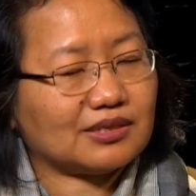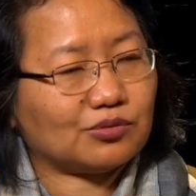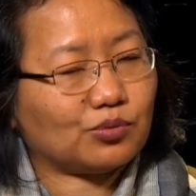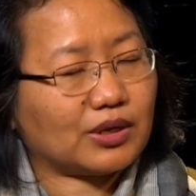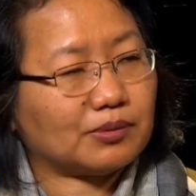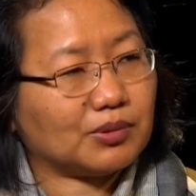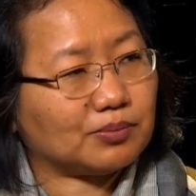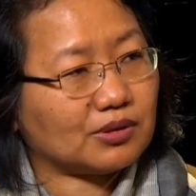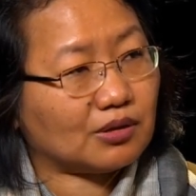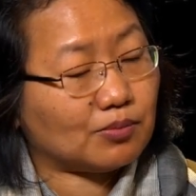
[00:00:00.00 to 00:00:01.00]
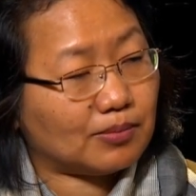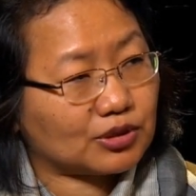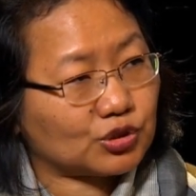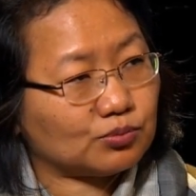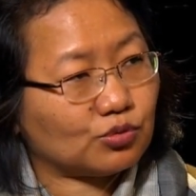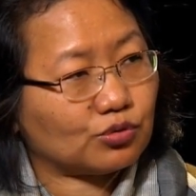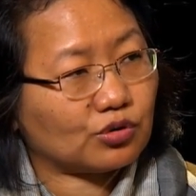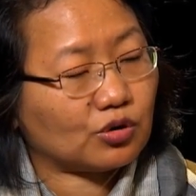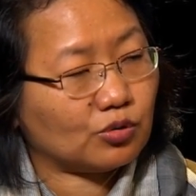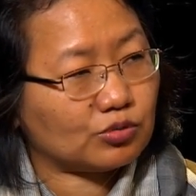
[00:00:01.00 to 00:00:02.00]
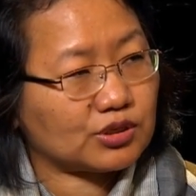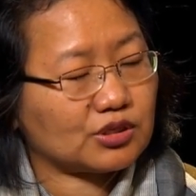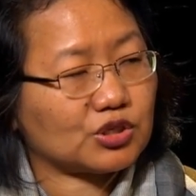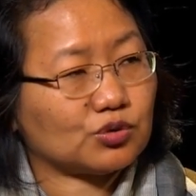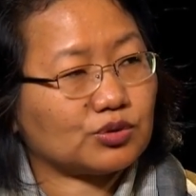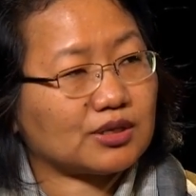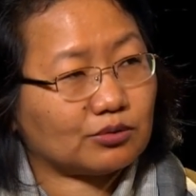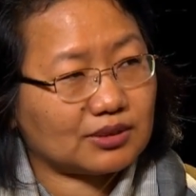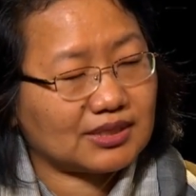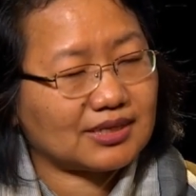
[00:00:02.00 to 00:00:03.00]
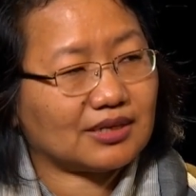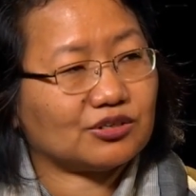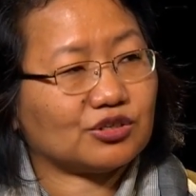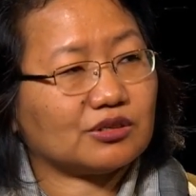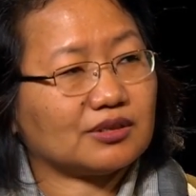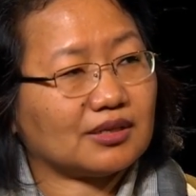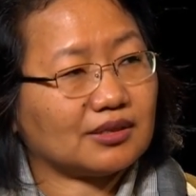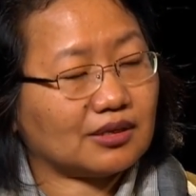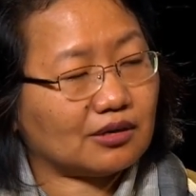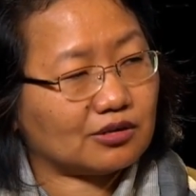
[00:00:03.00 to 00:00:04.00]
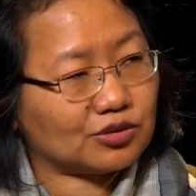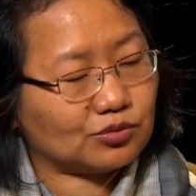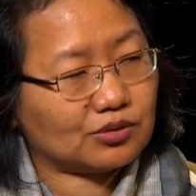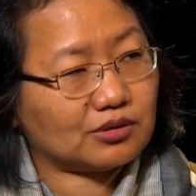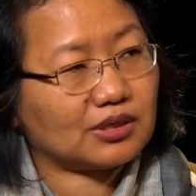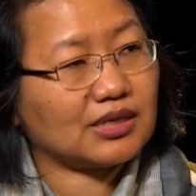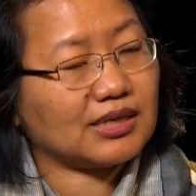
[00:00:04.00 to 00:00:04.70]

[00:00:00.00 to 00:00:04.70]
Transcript: in a way, people are much more closer to Southeast Asia than they are to the